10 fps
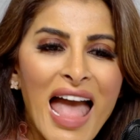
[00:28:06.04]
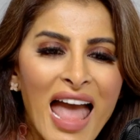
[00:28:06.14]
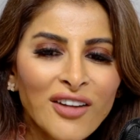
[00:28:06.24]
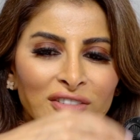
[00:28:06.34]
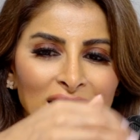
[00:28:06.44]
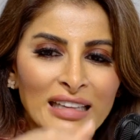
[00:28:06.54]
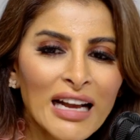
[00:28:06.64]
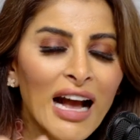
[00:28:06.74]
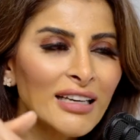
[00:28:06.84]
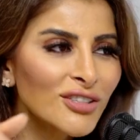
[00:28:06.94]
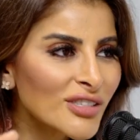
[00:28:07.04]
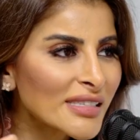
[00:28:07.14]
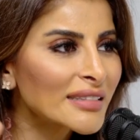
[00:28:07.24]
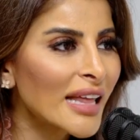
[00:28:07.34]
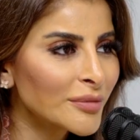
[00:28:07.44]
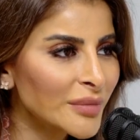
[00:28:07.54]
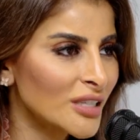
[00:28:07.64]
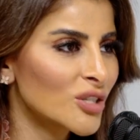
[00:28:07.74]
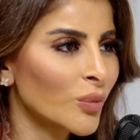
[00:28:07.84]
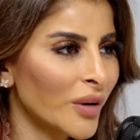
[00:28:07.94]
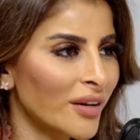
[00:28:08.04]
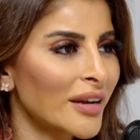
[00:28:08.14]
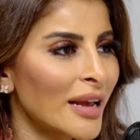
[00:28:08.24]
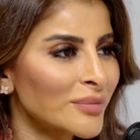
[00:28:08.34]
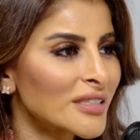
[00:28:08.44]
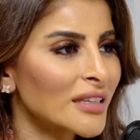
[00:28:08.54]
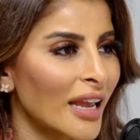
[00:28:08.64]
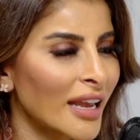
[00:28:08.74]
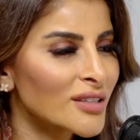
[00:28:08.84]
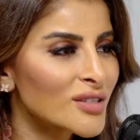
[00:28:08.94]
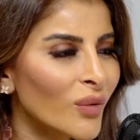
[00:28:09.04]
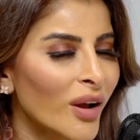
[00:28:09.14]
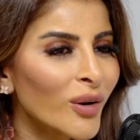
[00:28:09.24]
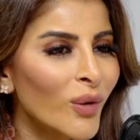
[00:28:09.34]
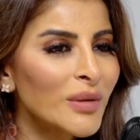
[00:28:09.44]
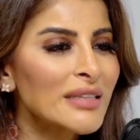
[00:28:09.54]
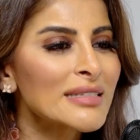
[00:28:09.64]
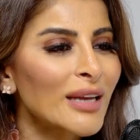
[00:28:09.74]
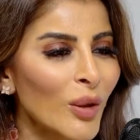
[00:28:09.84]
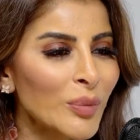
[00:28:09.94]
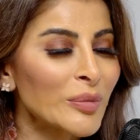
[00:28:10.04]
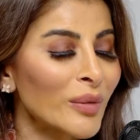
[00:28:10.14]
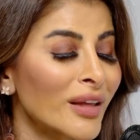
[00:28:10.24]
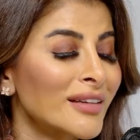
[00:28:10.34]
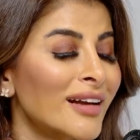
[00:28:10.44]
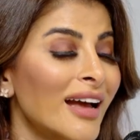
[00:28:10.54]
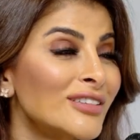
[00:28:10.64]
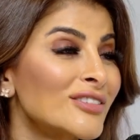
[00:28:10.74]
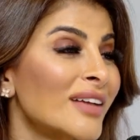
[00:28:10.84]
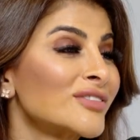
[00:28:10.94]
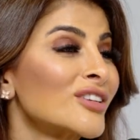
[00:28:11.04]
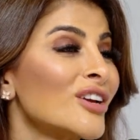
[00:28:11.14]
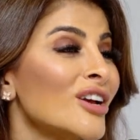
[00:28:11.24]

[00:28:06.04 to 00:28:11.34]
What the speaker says: everything kind of just led me to where I am today. And so I always tell people that you kind of just have to